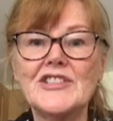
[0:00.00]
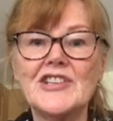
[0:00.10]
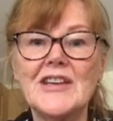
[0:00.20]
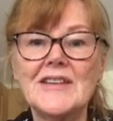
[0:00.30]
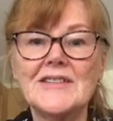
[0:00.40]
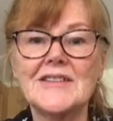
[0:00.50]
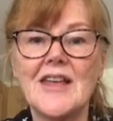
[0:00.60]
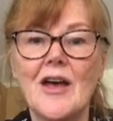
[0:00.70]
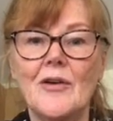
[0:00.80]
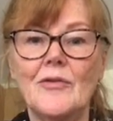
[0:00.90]
cheese
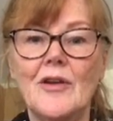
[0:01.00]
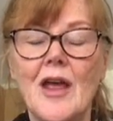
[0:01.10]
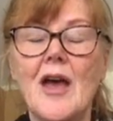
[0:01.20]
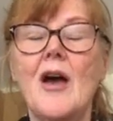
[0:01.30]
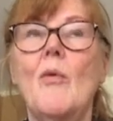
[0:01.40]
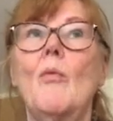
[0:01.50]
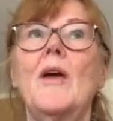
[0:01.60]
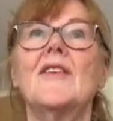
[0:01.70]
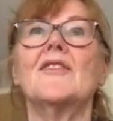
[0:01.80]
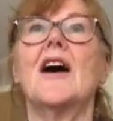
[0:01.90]
scone
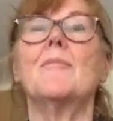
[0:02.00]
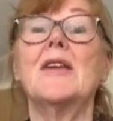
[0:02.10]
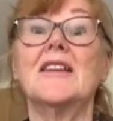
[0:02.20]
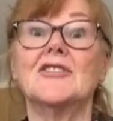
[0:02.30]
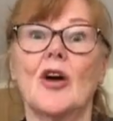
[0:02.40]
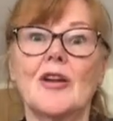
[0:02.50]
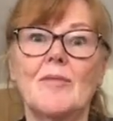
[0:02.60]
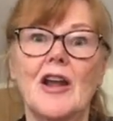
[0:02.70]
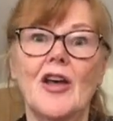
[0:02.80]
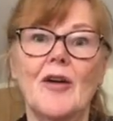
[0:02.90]
with a big dollop
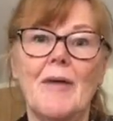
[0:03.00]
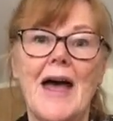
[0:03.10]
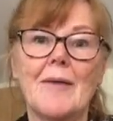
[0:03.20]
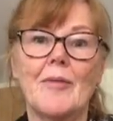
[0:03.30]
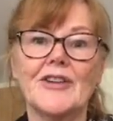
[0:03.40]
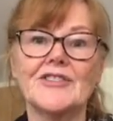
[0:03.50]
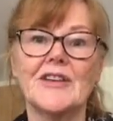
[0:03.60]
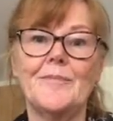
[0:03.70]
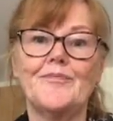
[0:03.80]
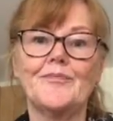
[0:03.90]
of Lurpak
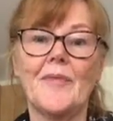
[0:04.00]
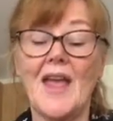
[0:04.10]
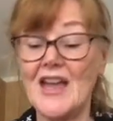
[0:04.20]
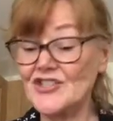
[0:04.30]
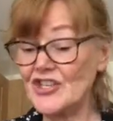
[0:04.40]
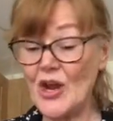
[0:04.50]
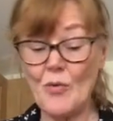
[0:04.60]
butter. And do you know